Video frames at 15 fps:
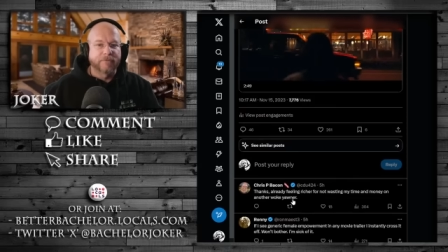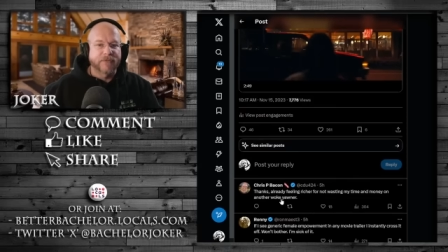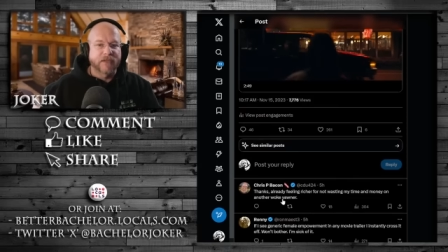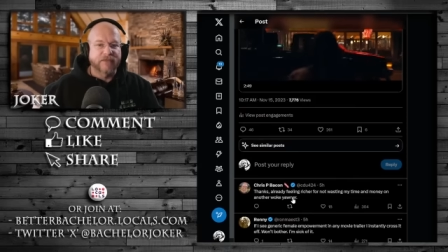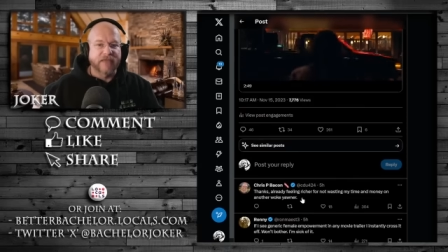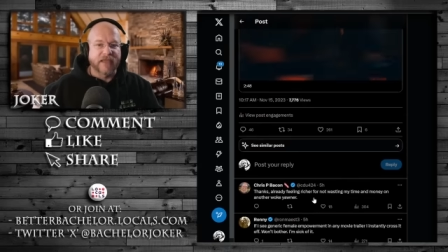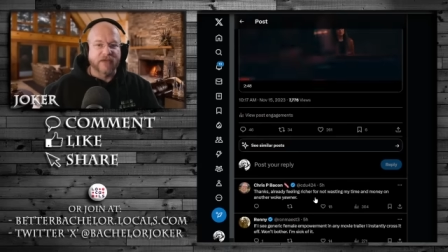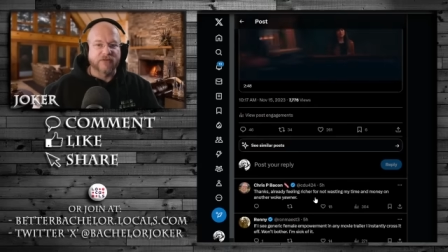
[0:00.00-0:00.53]

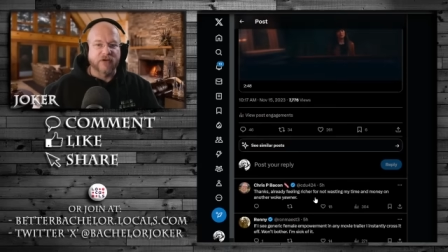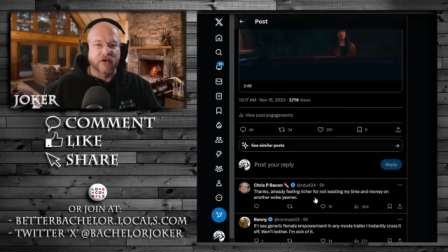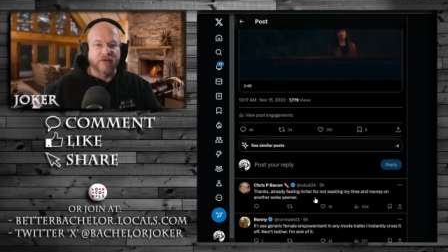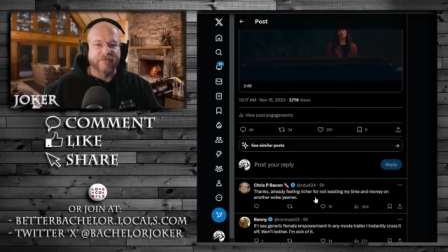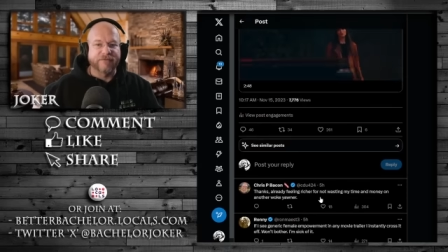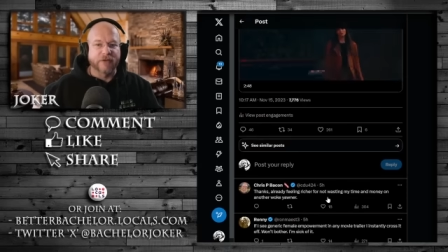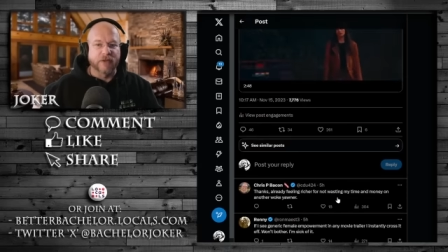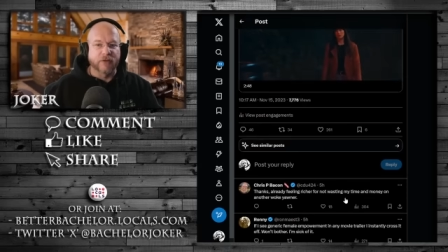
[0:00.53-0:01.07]
Thanks. Already
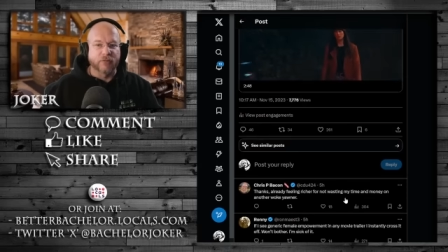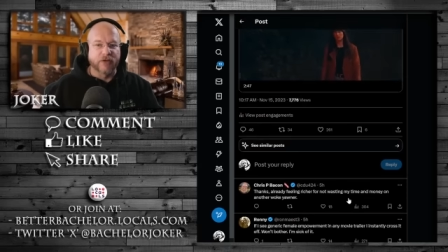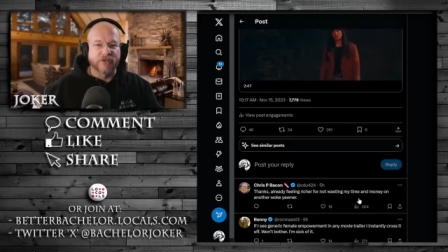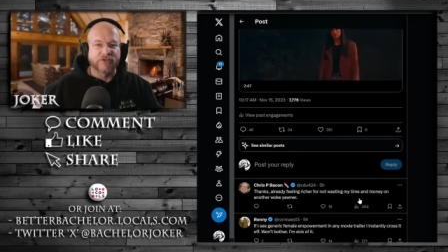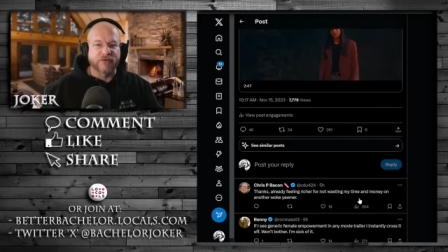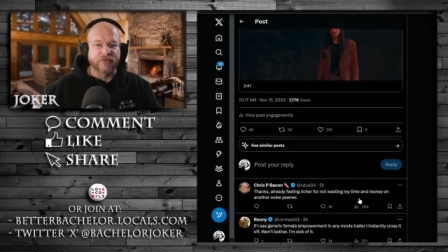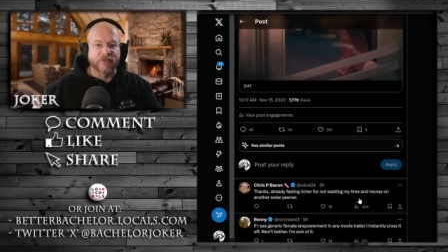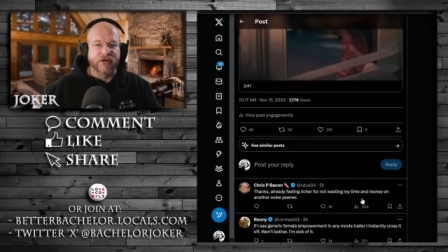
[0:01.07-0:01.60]
feeling
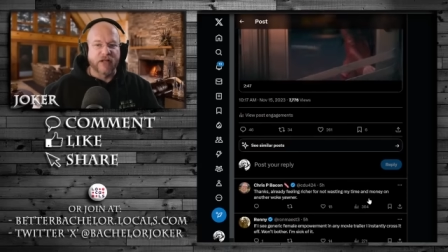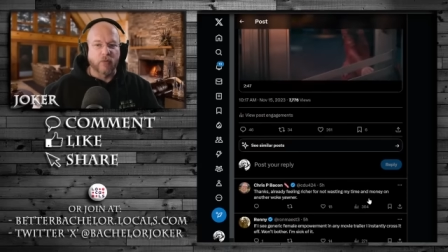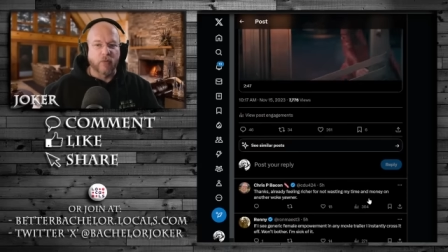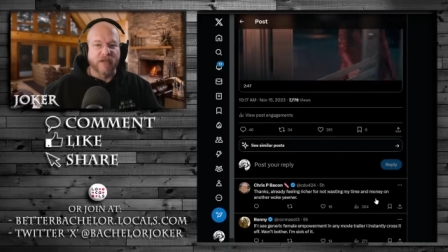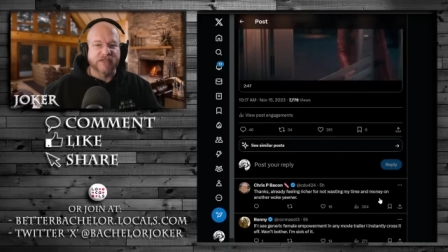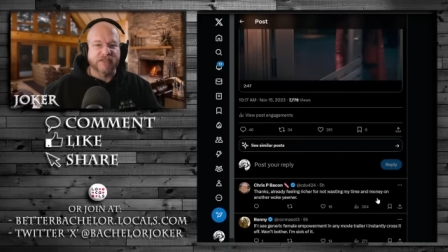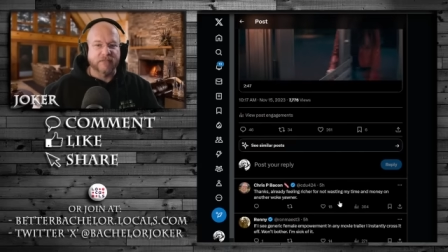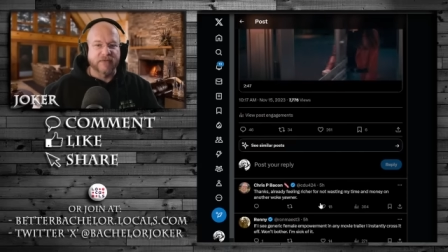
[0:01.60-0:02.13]
richer for not
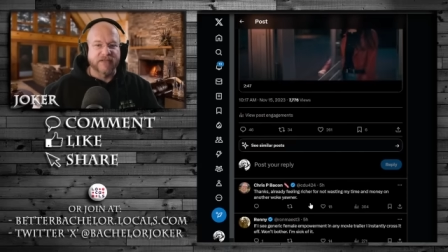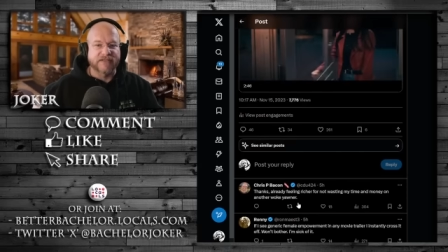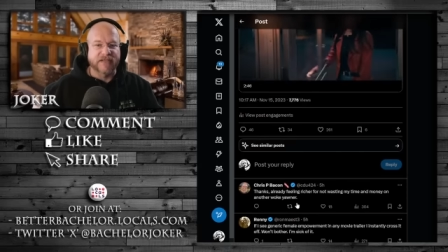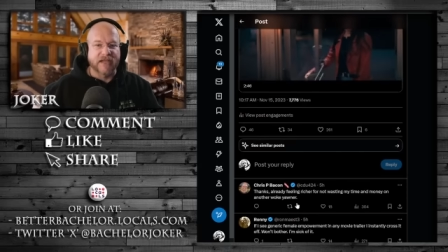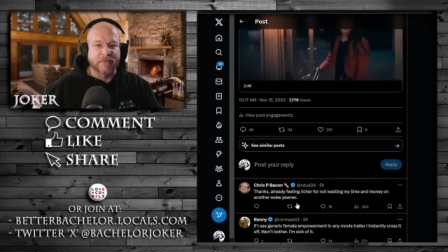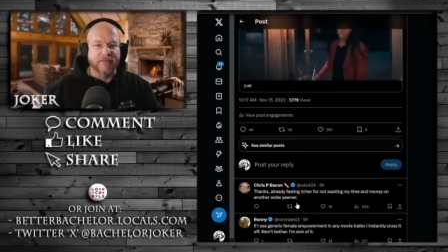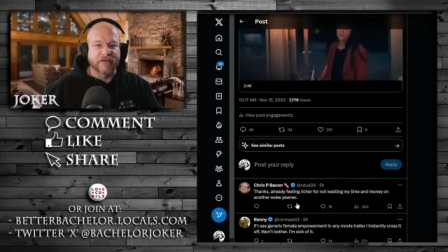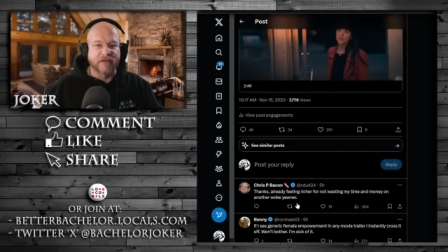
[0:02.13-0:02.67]
wasting my
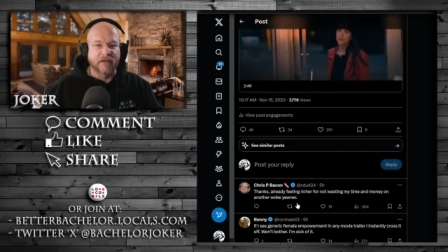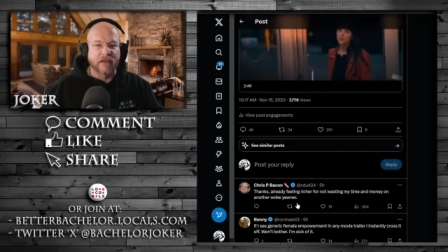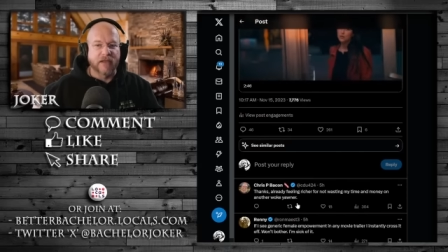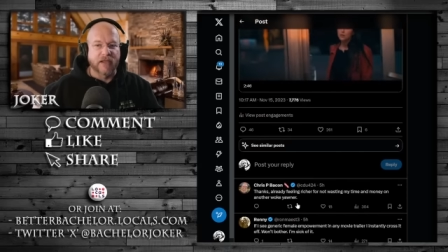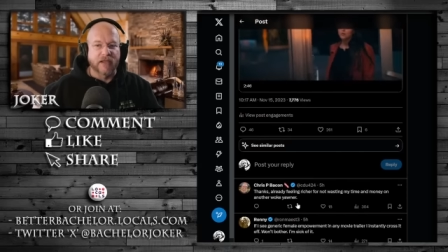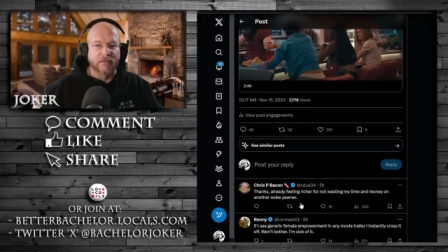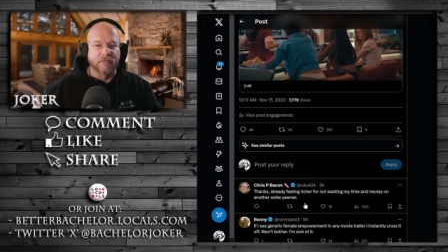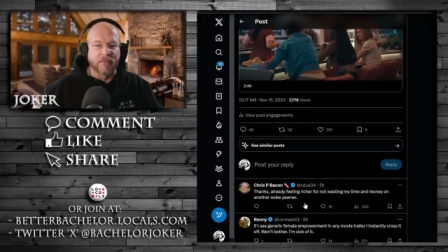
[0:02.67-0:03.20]
time
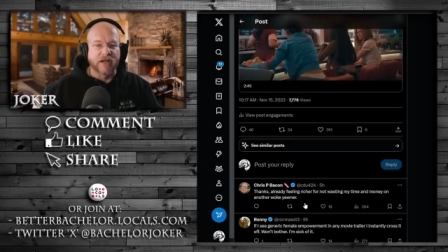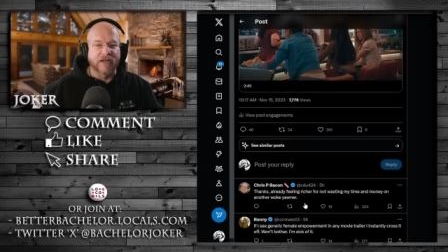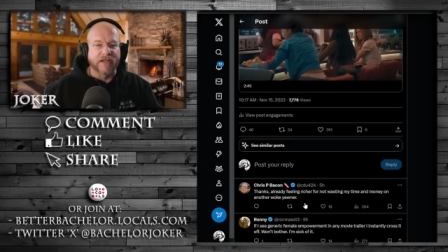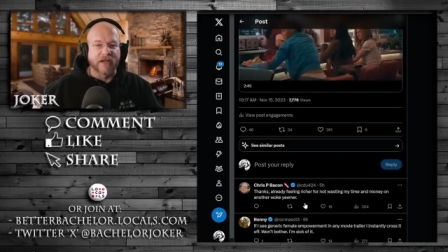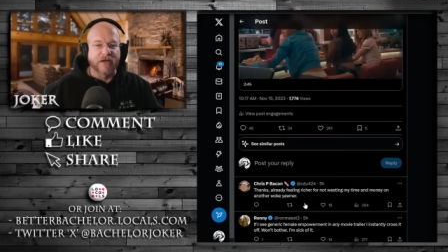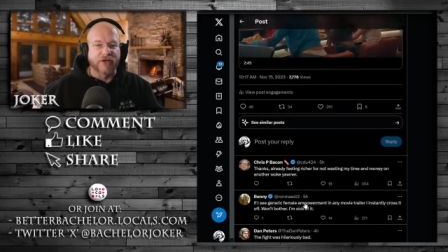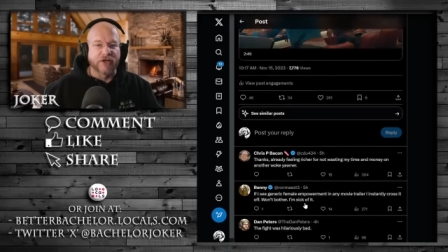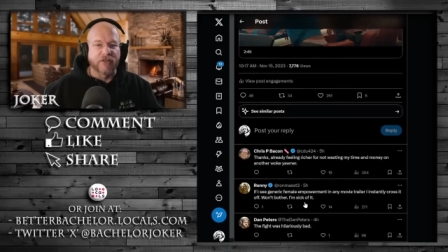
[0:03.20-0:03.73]
and money
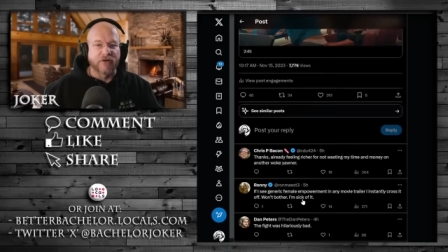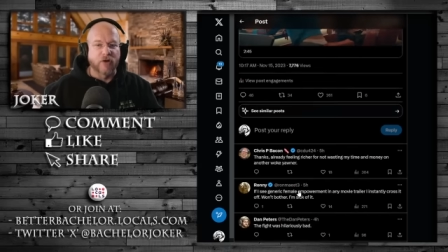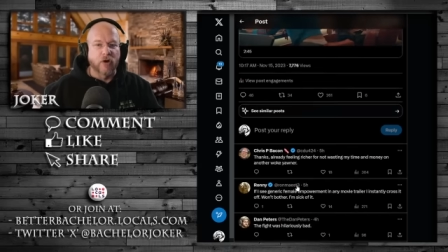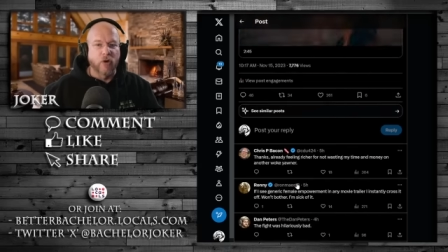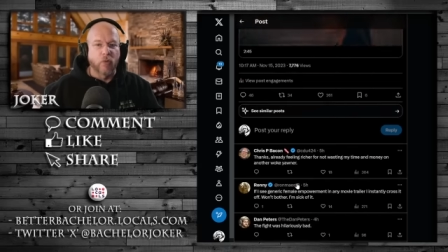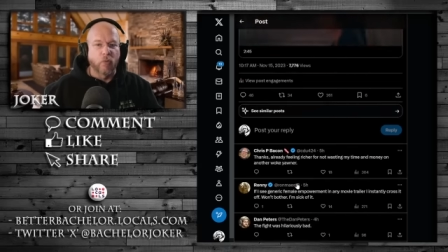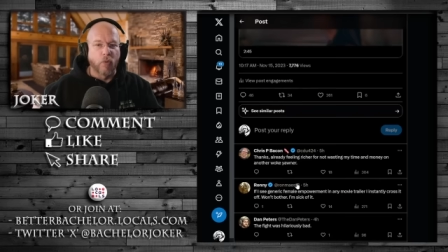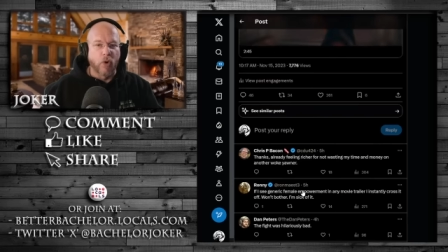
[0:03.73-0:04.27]
on another
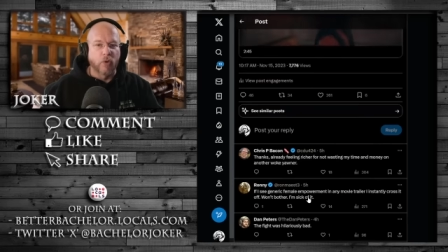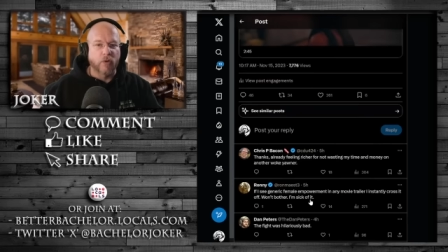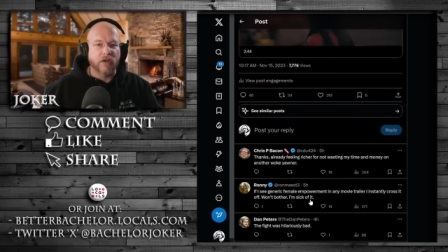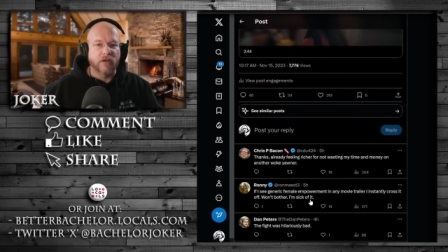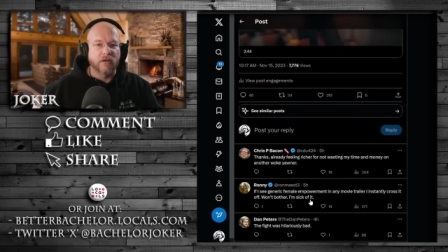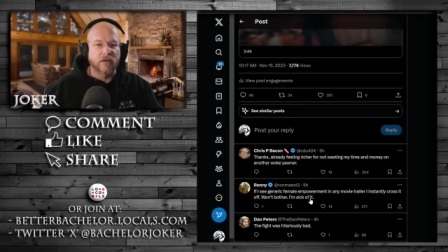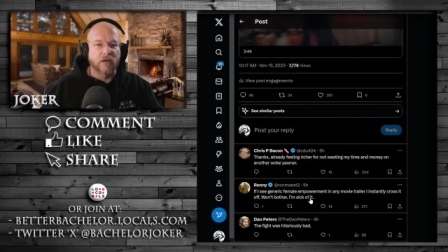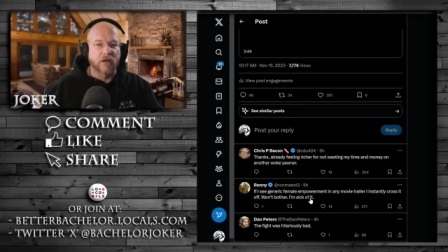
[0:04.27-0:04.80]
woke
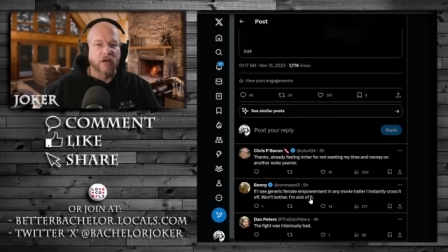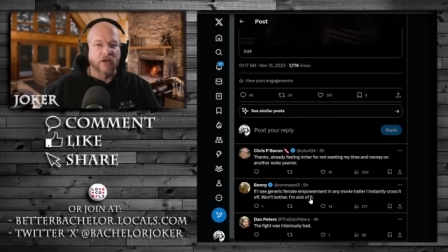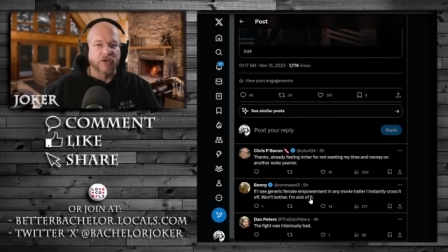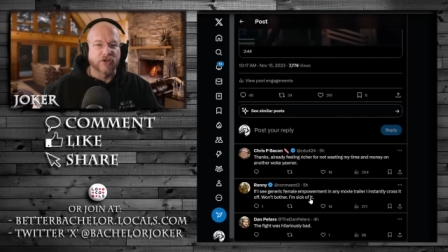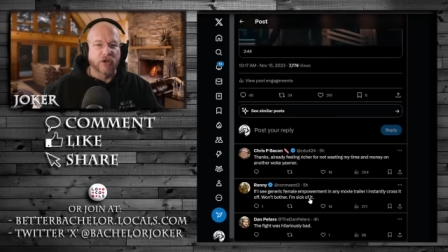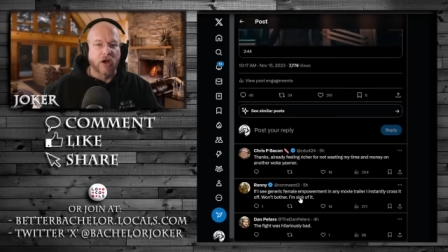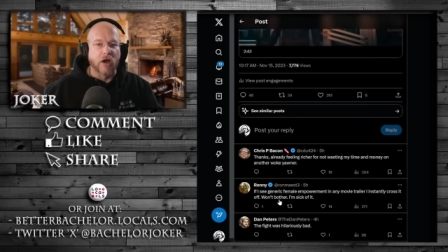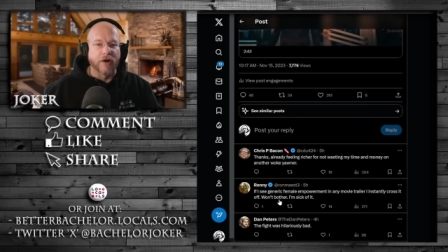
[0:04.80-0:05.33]

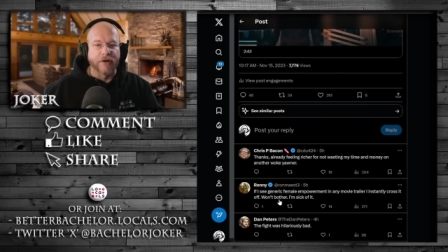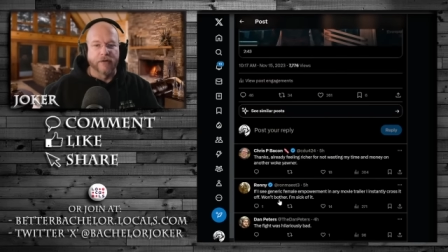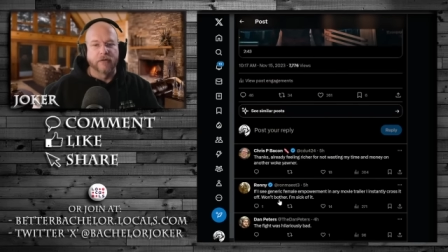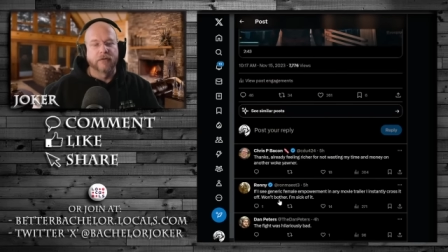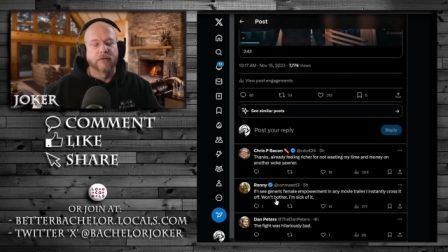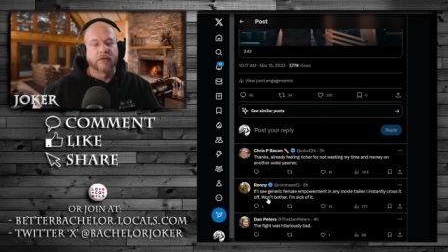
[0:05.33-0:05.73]
yawner.